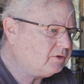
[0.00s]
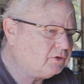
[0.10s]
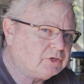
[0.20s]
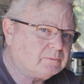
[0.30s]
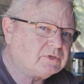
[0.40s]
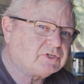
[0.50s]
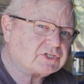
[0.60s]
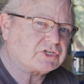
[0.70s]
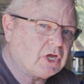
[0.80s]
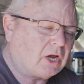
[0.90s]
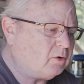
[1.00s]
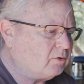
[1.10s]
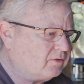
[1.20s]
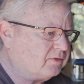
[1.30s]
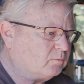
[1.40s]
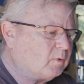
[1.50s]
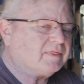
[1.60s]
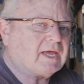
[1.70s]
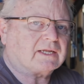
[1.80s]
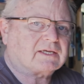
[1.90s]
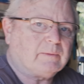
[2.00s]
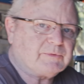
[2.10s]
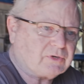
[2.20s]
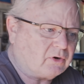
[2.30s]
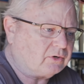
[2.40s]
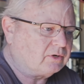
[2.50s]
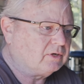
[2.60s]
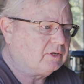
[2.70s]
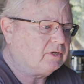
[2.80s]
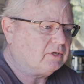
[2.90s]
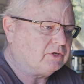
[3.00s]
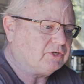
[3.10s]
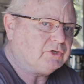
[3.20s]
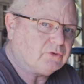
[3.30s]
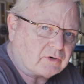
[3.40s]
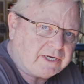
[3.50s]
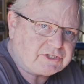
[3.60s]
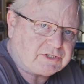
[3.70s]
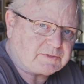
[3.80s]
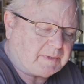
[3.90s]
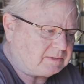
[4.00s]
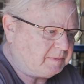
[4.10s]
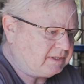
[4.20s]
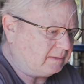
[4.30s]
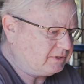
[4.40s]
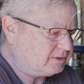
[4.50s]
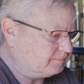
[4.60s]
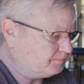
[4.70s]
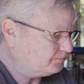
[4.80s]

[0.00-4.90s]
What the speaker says: you just know that when that comes on, your engine is about to be damaged.